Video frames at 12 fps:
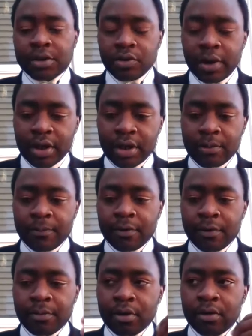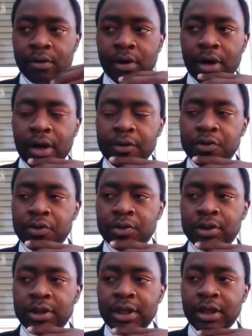You know, I came from a household
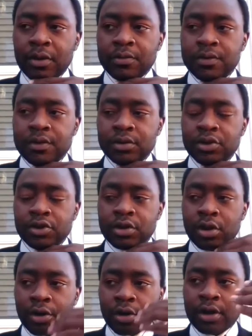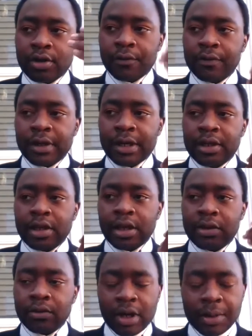that I was just lucky enough that I
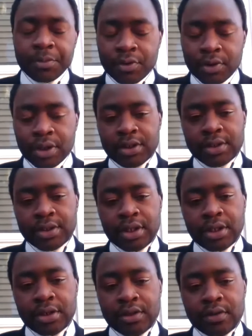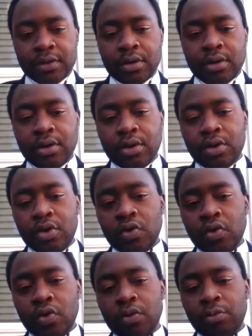could come to the United States, you
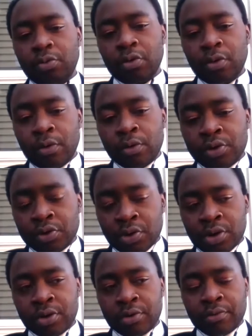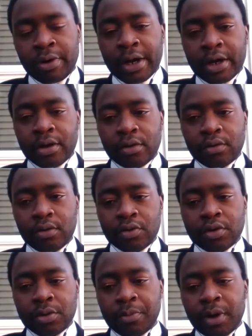know, go to undergrad, go
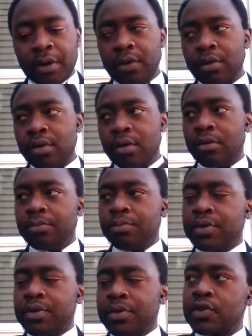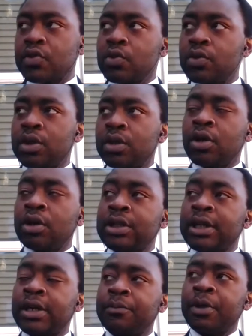to a private business school and all
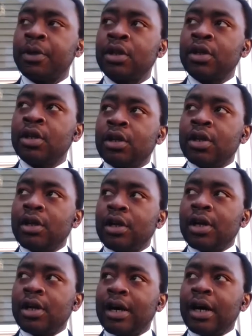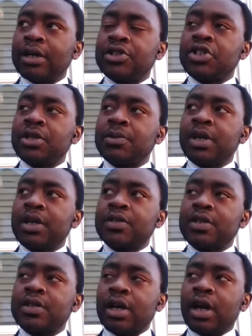that. But at the same time,
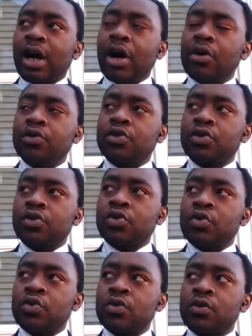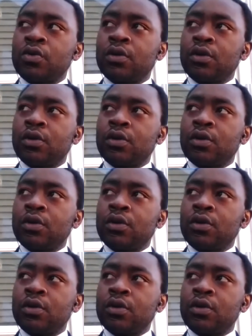it's like, how do you